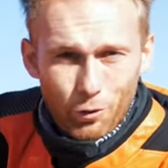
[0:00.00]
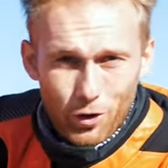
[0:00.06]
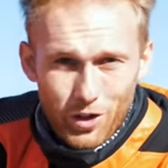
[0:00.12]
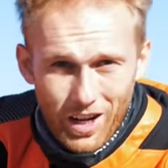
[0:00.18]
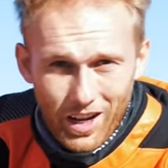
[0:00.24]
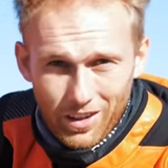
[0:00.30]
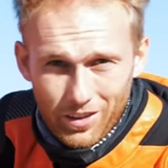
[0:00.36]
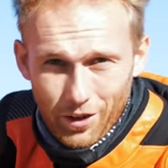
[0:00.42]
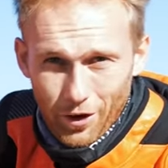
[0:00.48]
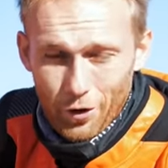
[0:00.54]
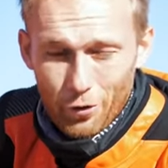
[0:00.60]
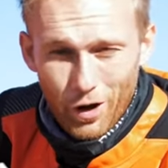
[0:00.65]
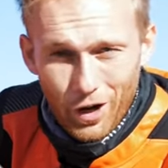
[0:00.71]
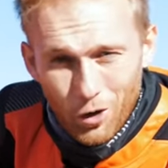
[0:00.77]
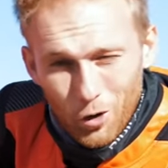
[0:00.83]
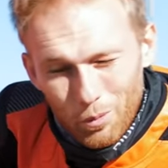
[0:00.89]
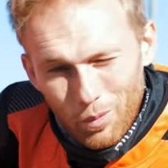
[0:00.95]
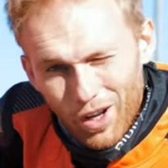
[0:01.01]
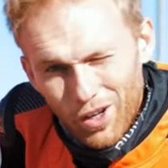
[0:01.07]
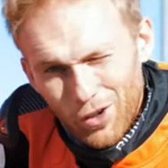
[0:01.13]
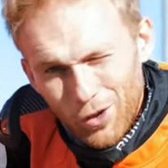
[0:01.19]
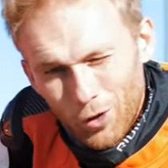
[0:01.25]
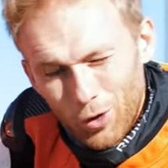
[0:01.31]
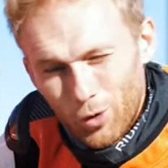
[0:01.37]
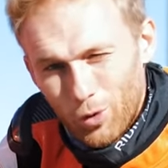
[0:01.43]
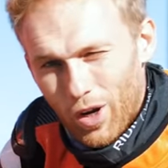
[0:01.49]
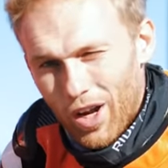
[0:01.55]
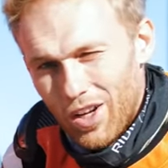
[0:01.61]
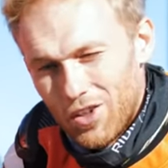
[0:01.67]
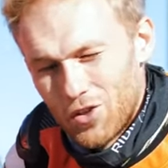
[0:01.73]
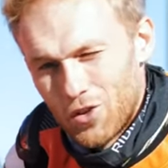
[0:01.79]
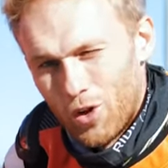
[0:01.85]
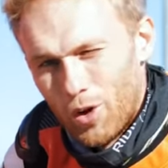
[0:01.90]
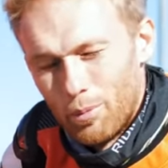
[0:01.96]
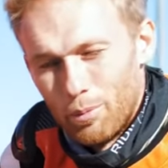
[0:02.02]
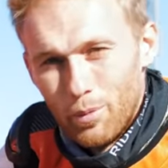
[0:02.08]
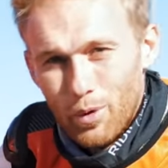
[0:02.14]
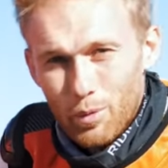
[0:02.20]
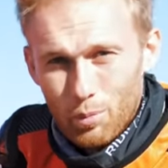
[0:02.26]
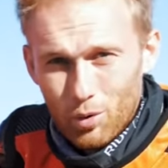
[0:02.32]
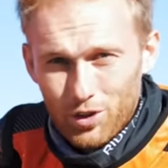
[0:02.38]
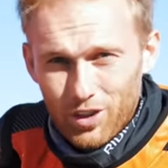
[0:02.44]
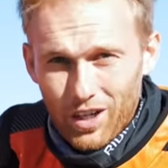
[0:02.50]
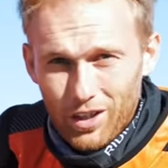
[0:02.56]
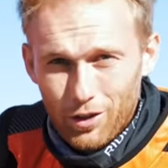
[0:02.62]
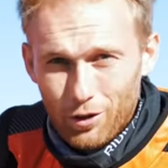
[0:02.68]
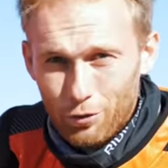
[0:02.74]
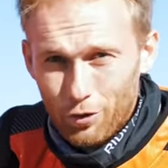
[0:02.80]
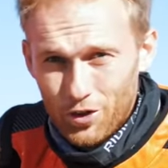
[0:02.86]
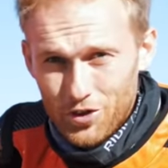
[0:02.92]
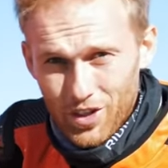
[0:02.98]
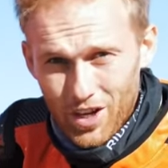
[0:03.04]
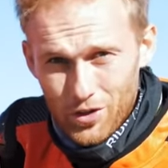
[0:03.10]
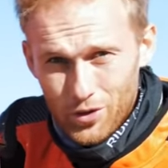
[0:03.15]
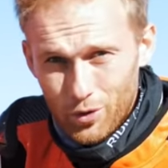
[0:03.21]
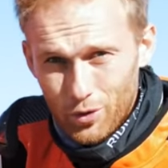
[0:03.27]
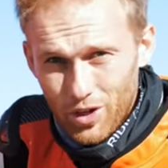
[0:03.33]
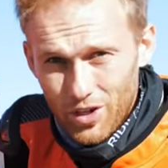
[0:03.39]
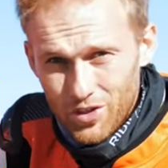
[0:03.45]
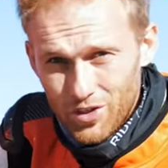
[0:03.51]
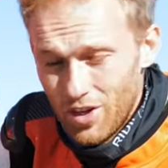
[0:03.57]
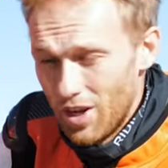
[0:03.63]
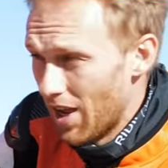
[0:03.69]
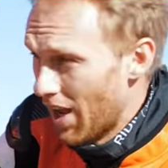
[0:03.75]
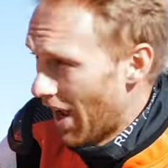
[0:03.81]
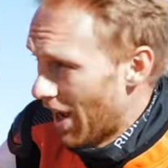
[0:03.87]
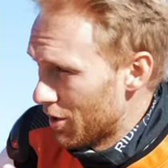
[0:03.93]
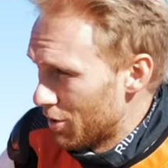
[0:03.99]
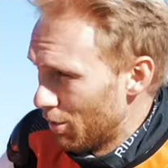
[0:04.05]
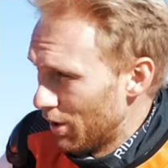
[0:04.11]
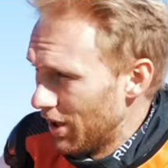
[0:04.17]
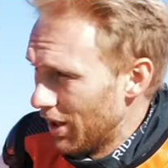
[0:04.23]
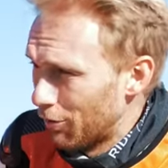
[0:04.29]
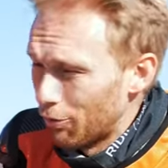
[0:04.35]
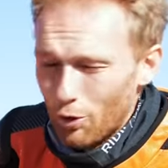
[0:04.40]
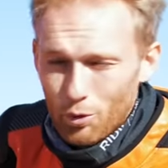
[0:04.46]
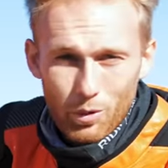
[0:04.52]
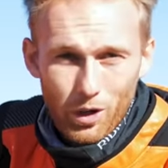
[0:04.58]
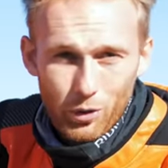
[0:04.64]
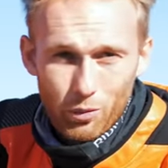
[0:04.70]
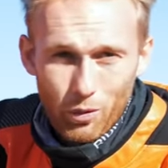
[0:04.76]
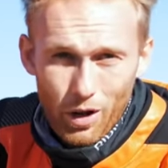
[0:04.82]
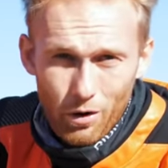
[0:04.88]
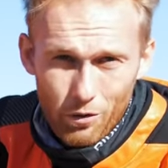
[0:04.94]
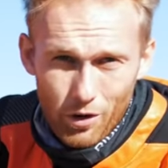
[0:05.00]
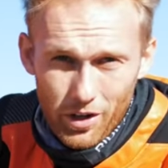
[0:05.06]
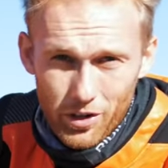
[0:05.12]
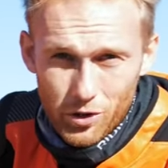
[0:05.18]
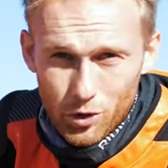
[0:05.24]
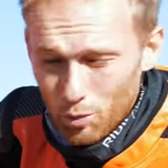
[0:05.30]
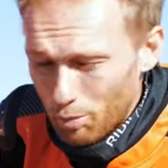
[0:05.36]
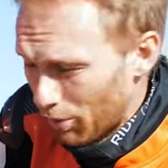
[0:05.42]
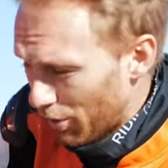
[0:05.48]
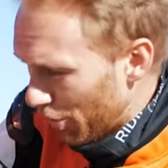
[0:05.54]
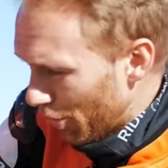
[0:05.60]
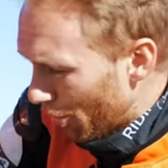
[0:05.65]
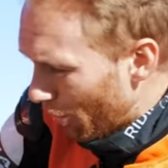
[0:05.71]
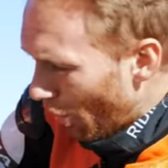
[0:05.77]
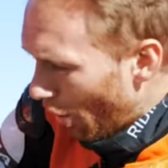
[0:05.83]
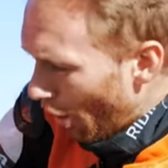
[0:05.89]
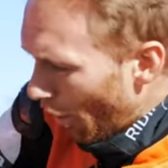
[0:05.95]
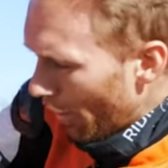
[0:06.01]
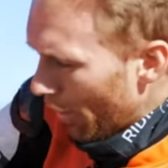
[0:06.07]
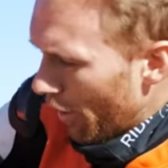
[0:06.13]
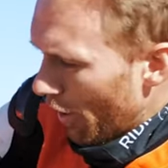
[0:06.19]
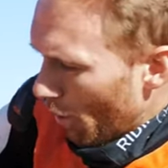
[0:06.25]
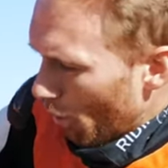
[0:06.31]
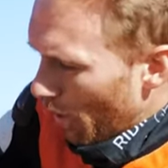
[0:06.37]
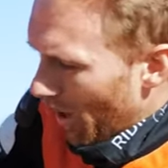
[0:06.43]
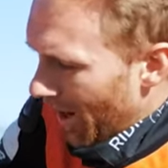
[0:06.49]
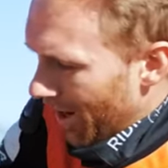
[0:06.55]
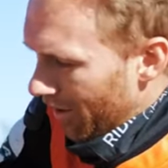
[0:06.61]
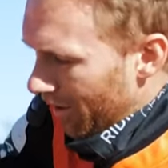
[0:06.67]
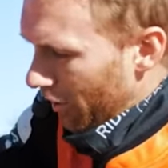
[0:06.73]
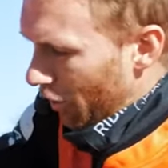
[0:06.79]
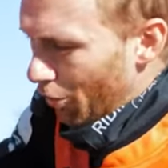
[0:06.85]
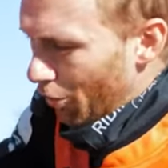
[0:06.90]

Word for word: for that, I recommend you to add some protective accessories. As we did for my 1290 Super Duke R, we added the